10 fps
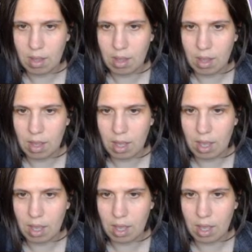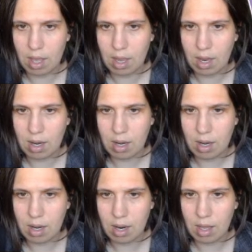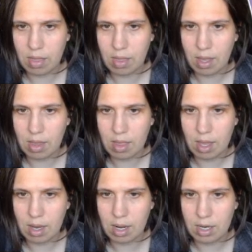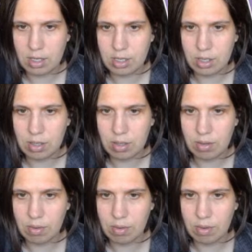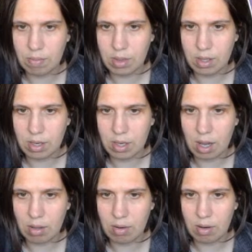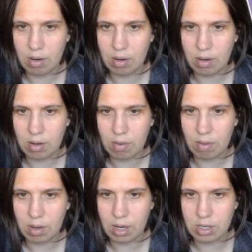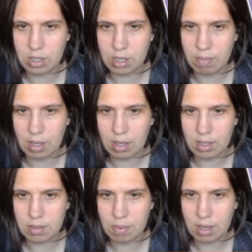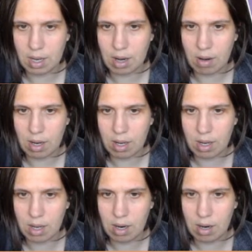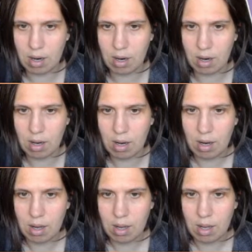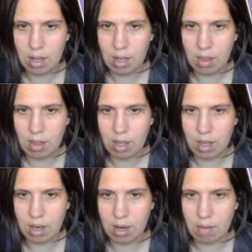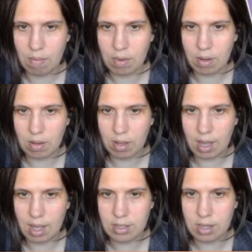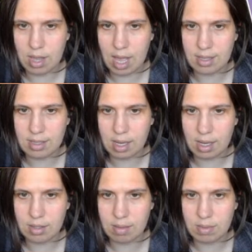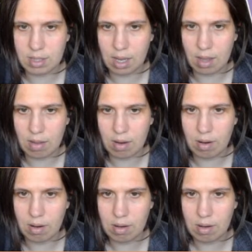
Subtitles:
And I think they need to put the color coordination and be in this big area here. And then, well, yeah, so that scales them together.